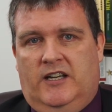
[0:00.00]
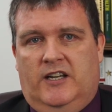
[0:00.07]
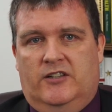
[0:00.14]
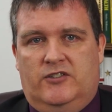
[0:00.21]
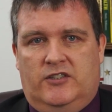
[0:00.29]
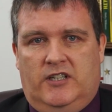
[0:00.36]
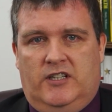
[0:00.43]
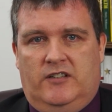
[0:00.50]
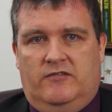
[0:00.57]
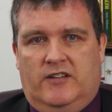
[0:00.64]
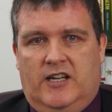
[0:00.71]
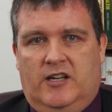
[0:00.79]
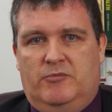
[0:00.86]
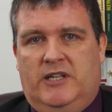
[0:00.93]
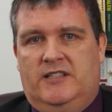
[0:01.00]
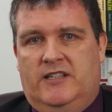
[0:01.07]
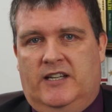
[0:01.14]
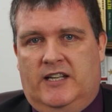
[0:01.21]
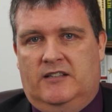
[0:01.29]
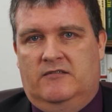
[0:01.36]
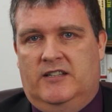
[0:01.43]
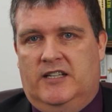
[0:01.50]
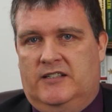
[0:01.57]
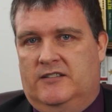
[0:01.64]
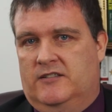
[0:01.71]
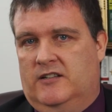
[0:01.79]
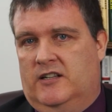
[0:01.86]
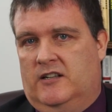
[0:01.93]
achieve, and maintain their
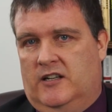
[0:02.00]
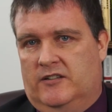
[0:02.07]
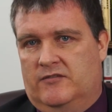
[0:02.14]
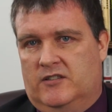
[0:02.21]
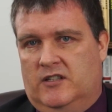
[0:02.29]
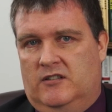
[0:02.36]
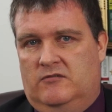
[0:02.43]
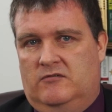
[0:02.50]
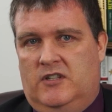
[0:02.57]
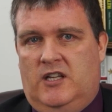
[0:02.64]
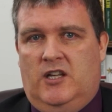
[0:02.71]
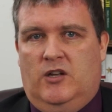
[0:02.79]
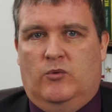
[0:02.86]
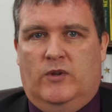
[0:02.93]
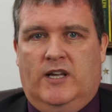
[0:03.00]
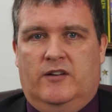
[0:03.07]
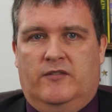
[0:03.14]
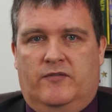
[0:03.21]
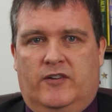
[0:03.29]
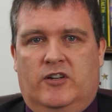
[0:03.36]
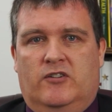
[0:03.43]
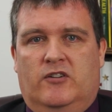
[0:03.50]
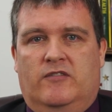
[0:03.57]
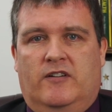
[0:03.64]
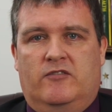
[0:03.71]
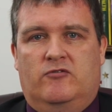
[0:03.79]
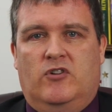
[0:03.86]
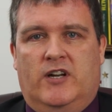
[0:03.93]
desired lifestyle without fear of
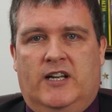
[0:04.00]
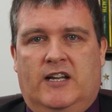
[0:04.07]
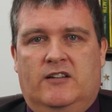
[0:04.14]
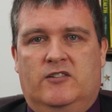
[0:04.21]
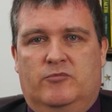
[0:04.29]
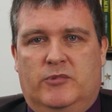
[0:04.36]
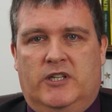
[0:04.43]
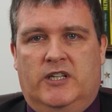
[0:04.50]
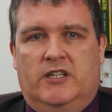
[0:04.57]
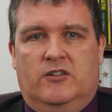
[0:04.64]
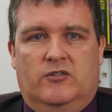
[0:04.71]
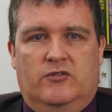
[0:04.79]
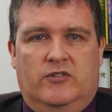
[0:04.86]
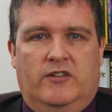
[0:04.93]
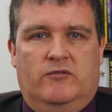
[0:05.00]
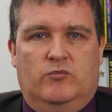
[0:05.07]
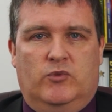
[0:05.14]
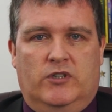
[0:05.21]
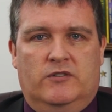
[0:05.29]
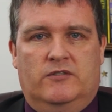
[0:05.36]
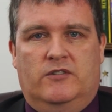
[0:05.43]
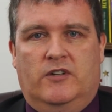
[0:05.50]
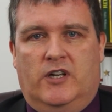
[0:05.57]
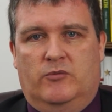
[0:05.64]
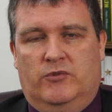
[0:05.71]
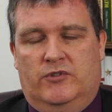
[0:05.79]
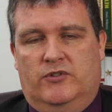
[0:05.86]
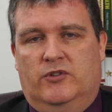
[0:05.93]
ever running out of money or, even worse,
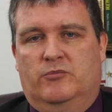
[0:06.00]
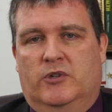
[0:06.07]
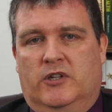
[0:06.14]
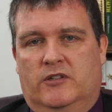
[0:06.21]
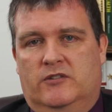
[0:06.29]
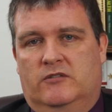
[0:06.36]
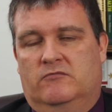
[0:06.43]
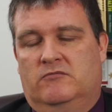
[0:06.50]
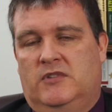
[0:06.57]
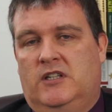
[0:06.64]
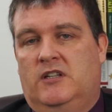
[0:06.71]
dying with too much.